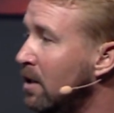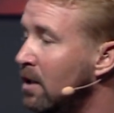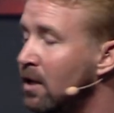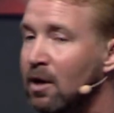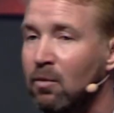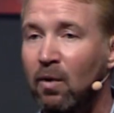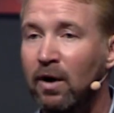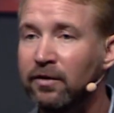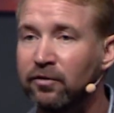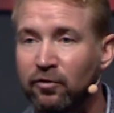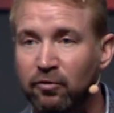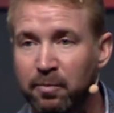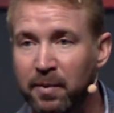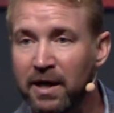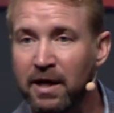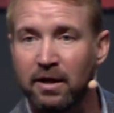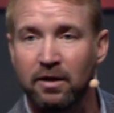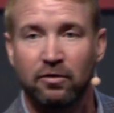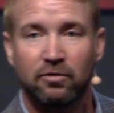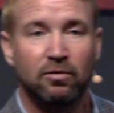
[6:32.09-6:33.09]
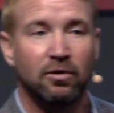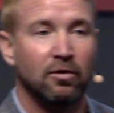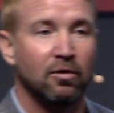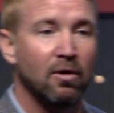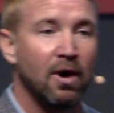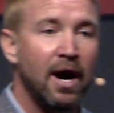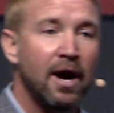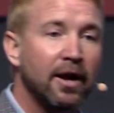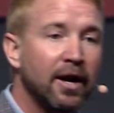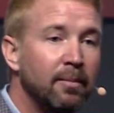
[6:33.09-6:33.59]
It wasn't speaking to a
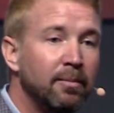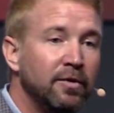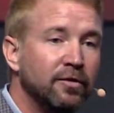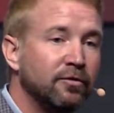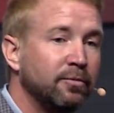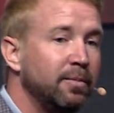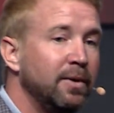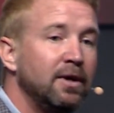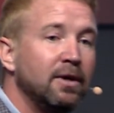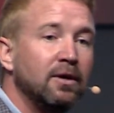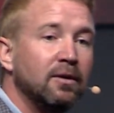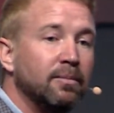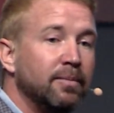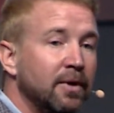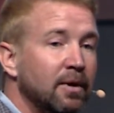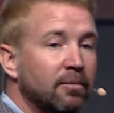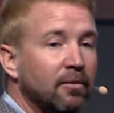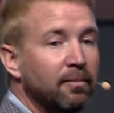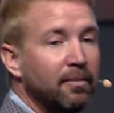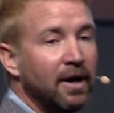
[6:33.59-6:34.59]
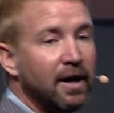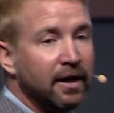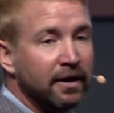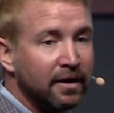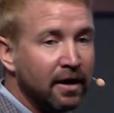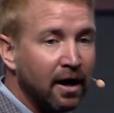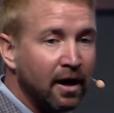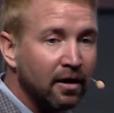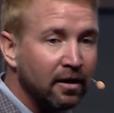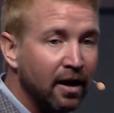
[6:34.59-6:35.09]
crowd. I've been speaking to people my
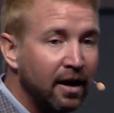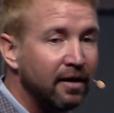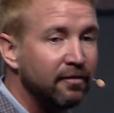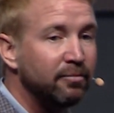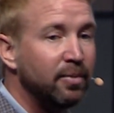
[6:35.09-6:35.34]
entire life.